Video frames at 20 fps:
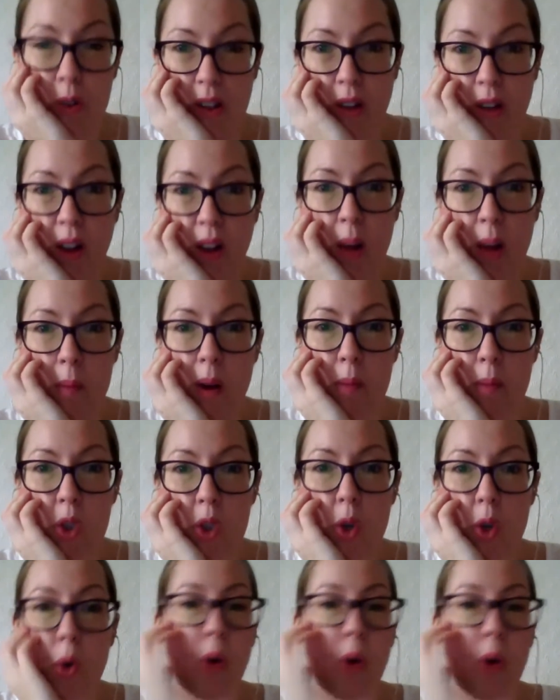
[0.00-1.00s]
I've come up
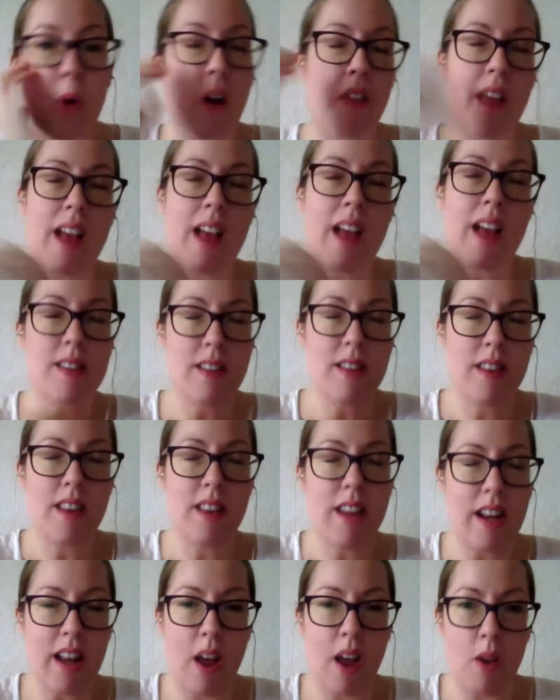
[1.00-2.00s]
short, and that's,
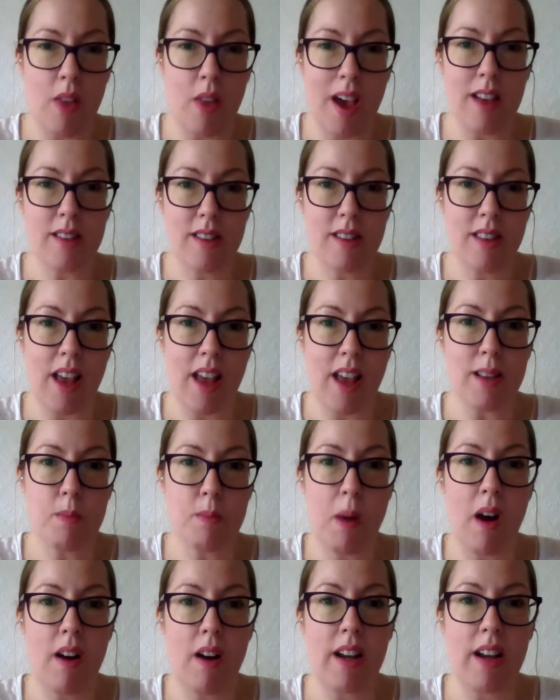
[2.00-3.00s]
you know, that's
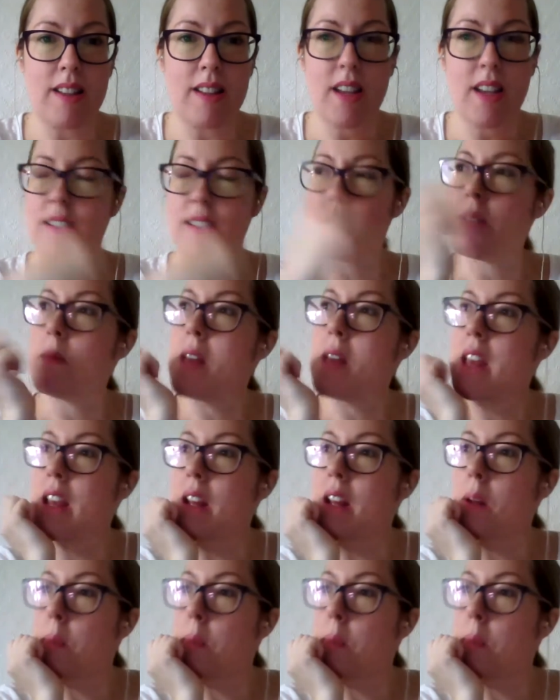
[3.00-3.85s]
partly down to me.